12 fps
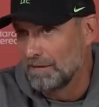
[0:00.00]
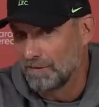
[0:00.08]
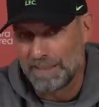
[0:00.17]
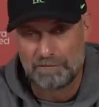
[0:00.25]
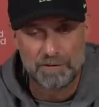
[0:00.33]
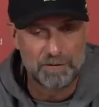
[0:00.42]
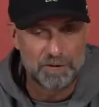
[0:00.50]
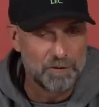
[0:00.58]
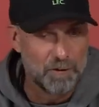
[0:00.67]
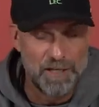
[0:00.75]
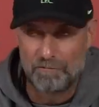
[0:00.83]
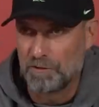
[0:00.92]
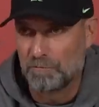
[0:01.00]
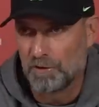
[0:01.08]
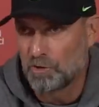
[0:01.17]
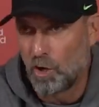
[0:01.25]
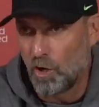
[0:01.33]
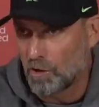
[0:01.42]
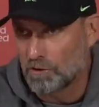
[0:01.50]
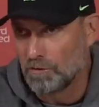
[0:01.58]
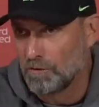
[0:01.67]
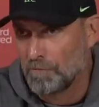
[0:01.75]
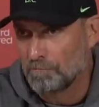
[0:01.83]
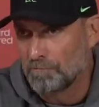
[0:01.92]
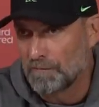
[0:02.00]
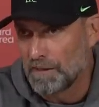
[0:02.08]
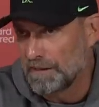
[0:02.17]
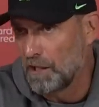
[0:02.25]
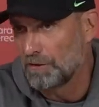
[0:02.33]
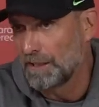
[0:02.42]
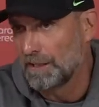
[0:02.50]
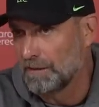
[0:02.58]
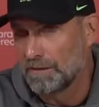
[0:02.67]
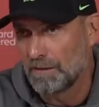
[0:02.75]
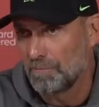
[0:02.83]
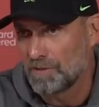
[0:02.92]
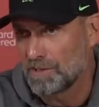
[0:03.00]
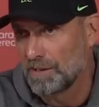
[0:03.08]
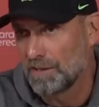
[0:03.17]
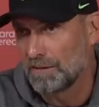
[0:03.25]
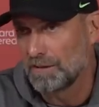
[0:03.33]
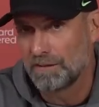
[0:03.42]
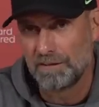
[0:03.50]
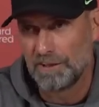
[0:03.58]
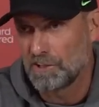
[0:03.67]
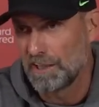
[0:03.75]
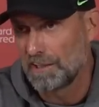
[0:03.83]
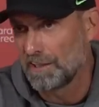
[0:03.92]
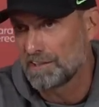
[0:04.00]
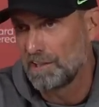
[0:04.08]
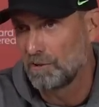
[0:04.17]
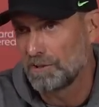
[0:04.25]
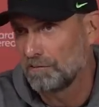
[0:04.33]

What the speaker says: Whatever we will talk to. Now, the TV channel has now a